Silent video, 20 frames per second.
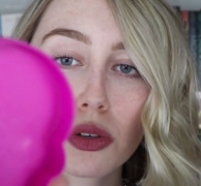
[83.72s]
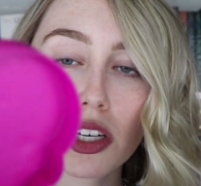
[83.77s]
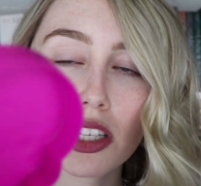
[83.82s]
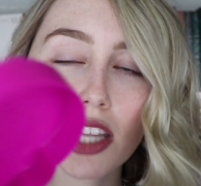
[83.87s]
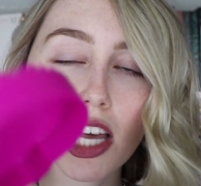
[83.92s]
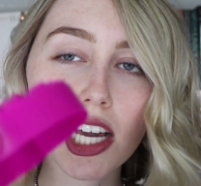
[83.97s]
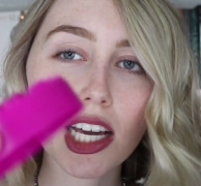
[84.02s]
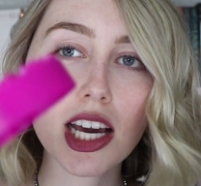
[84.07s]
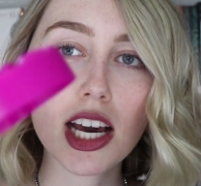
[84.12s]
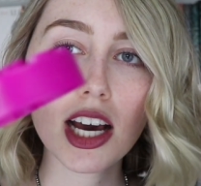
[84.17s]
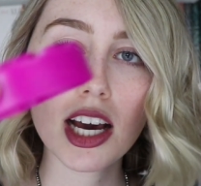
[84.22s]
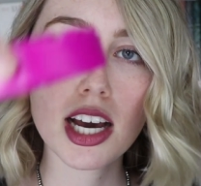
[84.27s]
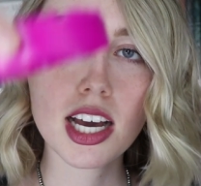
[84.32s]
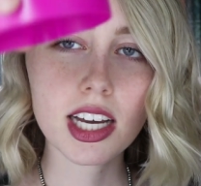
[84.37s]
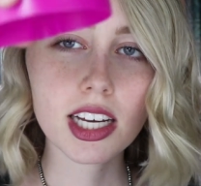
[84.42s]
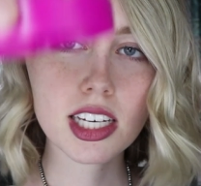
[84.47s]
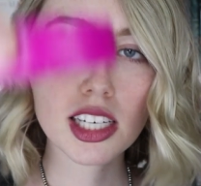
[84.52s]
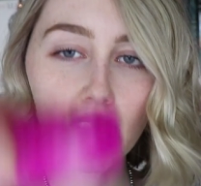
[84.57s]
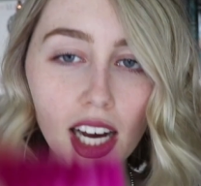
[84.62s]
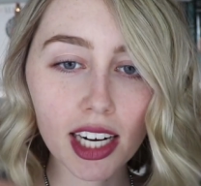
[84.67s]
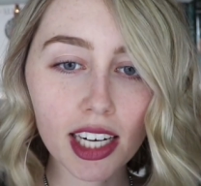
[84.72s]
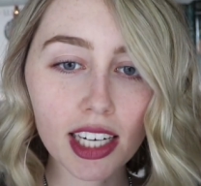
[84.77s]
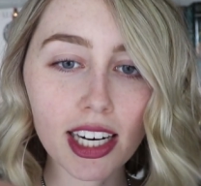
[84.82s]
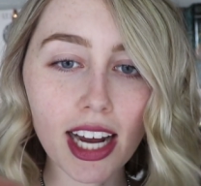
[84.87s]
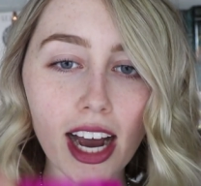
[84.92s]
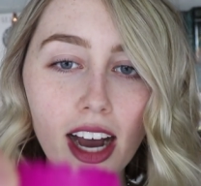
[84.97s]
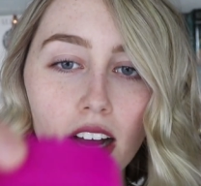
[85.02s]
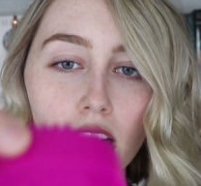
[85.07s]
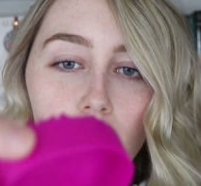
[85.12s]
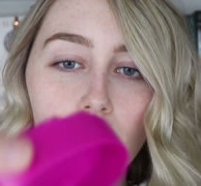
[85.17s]
you can like cut it
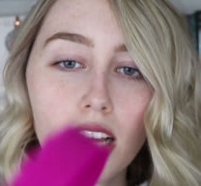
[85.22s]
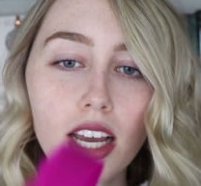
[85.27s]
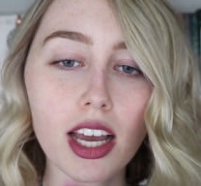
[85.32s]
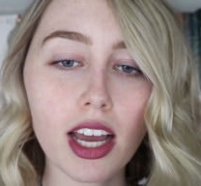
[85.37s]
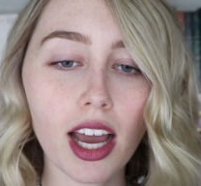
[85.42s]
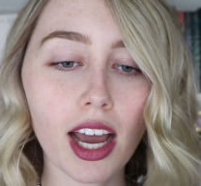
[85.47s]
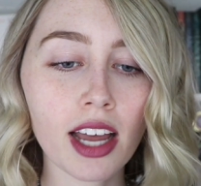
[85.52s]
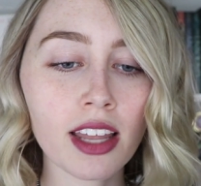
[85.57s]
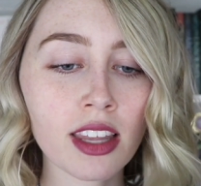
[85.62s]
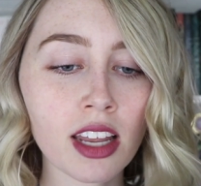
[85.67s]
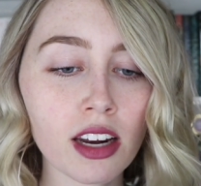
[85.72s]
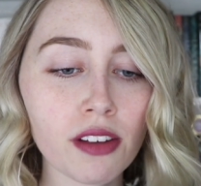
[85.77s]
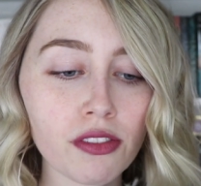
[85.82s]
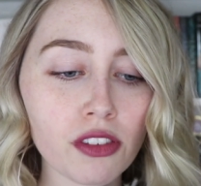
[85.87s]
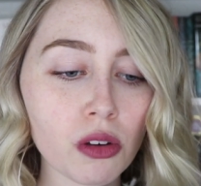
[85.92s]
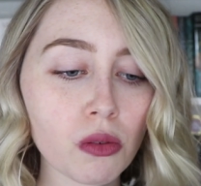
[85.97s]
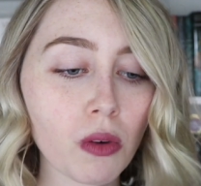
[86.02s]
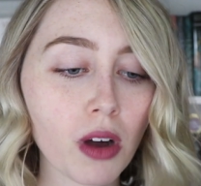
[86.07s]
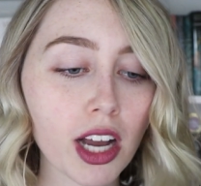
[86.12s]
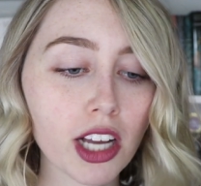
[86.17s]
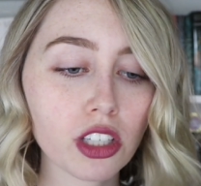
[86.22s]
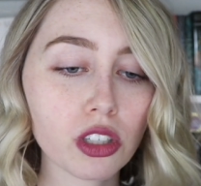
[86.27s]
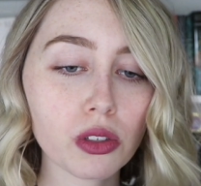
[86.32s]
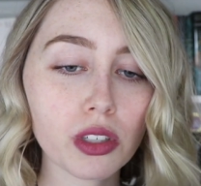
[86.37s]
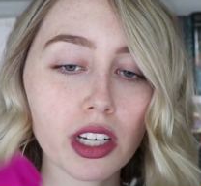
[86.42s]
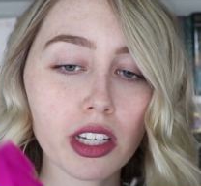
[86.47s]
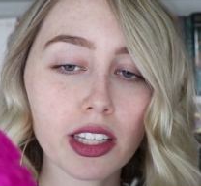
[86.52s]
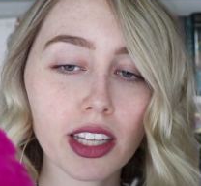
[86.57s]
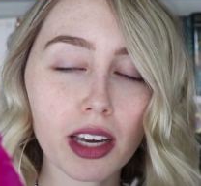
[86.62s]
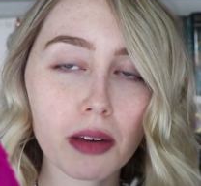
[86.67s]
out and then if you want you
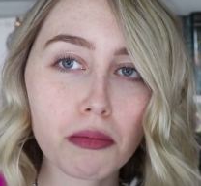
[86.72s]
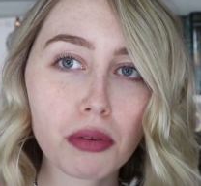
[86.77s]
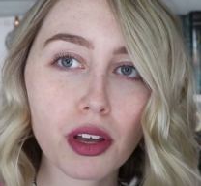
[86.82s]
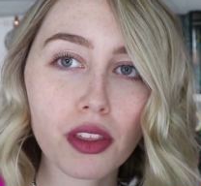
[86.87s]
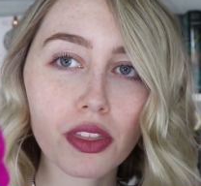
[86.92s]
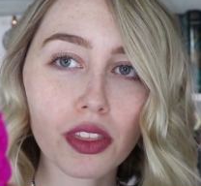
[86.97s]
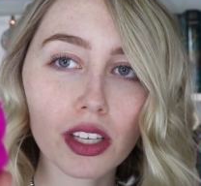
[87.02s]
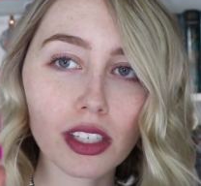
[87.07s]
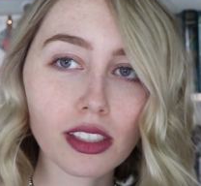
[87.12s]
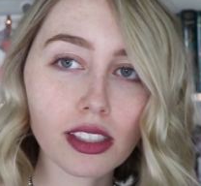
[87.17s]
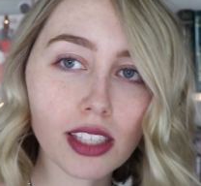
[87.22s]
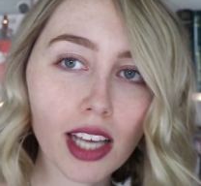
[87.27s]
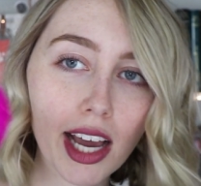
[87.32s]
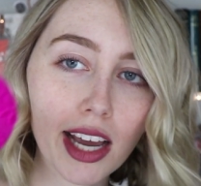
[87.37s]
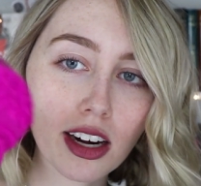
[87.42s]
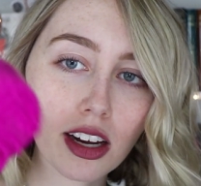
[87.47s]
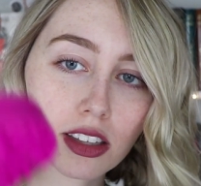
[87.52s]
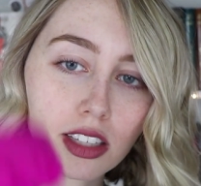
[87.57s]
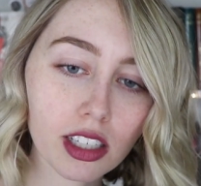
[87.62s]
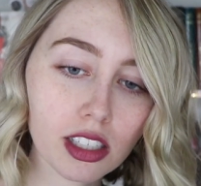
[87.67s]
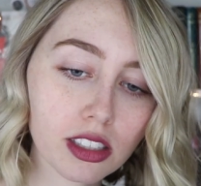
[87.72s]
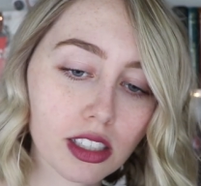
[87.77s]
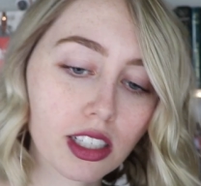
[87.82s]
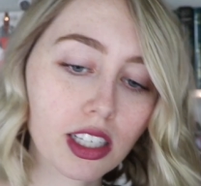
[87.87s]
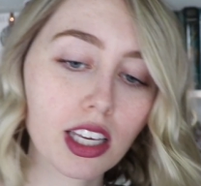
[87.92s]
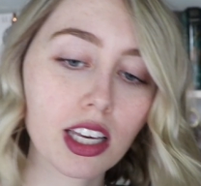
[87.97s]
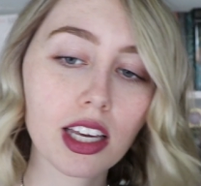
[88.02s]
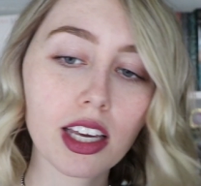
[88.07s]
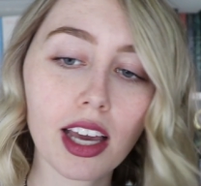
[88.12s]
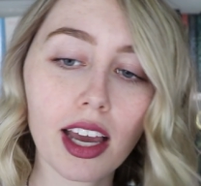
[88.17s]
can like put this side on the
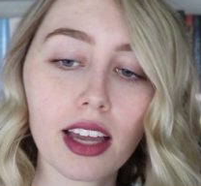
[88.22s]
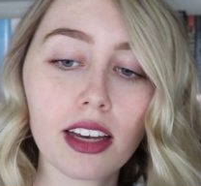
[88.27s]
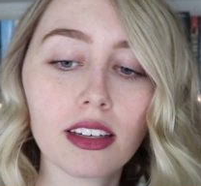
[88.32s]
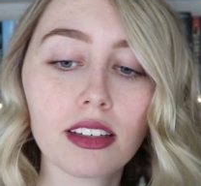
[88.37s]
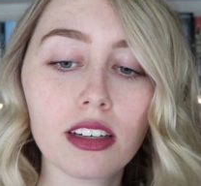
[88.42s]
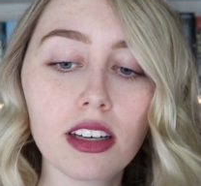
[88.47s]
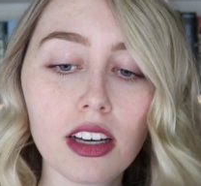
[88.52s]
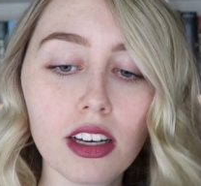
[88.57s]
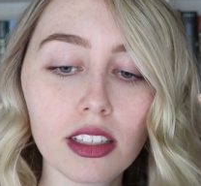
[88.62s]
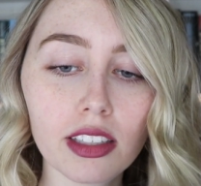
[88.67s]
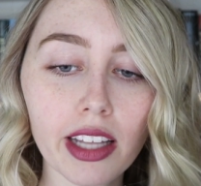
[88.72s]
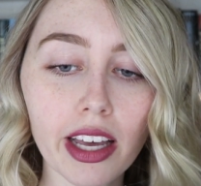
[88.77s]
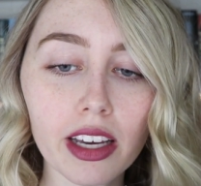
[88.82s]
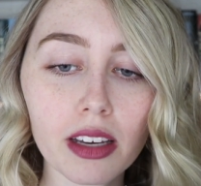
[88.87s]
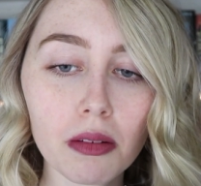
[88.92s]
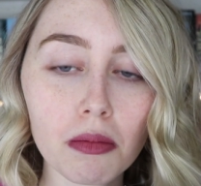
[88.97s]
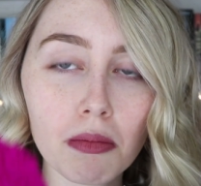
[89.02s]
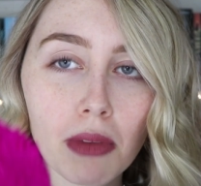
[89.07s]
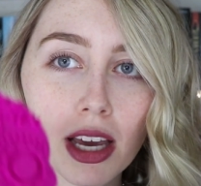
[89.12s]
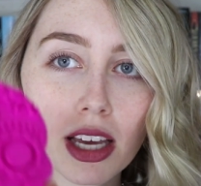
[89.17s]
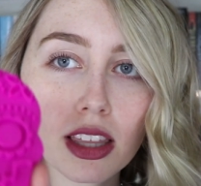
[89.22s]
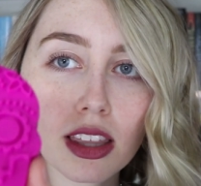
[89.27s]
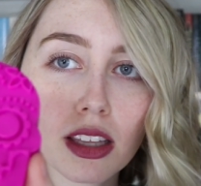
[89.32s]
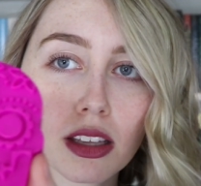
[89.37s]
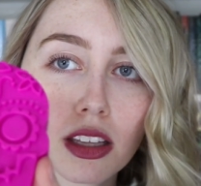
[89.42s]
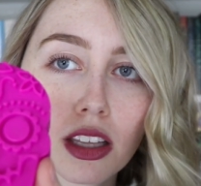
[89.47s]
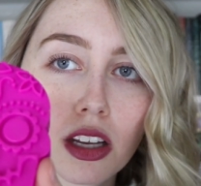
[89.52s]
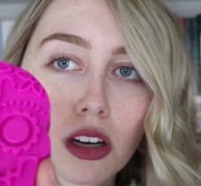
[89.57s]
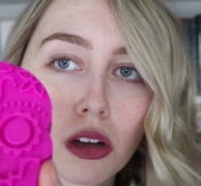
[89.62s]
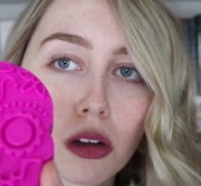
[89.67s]
cookie and like make
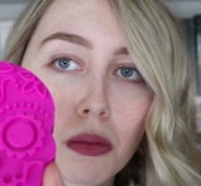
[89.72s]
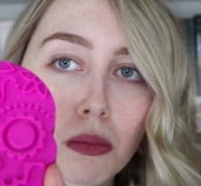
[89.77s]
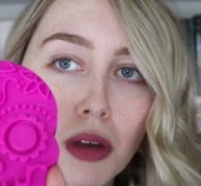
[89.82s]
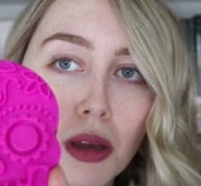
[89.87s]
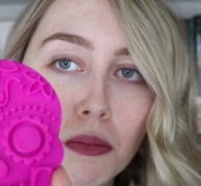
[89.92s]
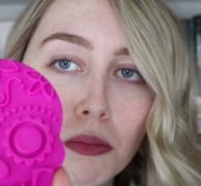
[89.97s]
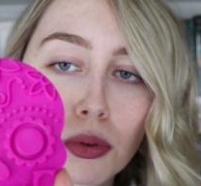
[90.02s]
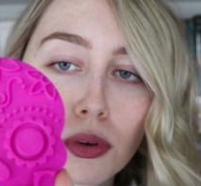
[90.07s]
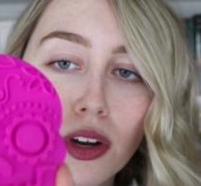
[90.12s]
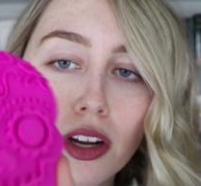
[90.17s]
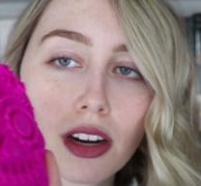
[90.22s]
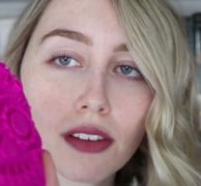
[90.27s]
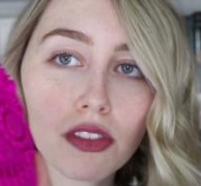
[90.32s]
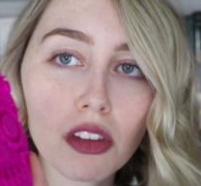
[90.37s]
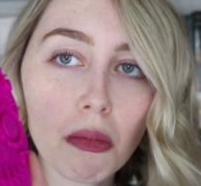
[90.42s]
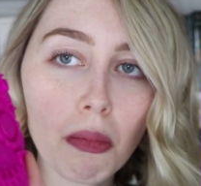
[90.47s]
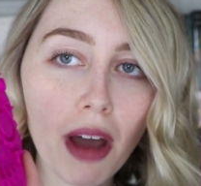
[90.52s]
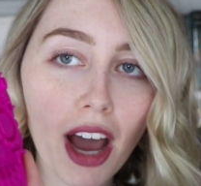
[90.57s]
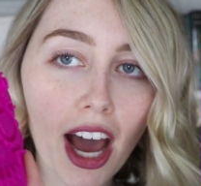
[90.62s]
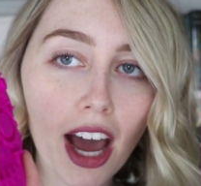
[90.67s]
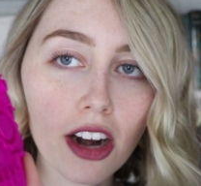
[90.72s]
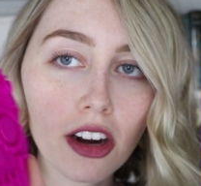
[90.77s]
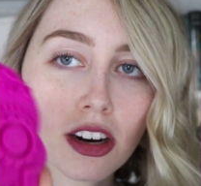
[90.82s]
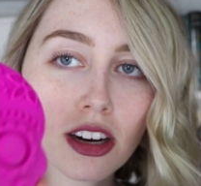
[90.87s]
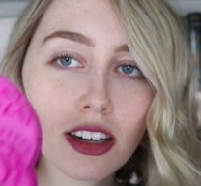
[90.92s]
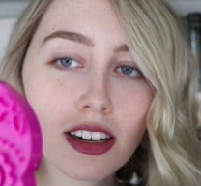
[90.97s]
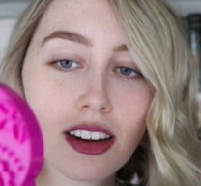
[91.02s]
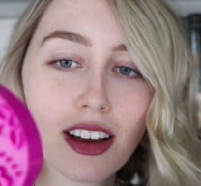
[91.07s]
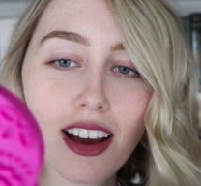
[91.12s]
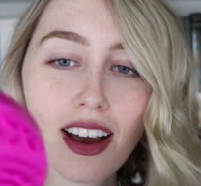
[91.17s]
the little imprint of the pattern.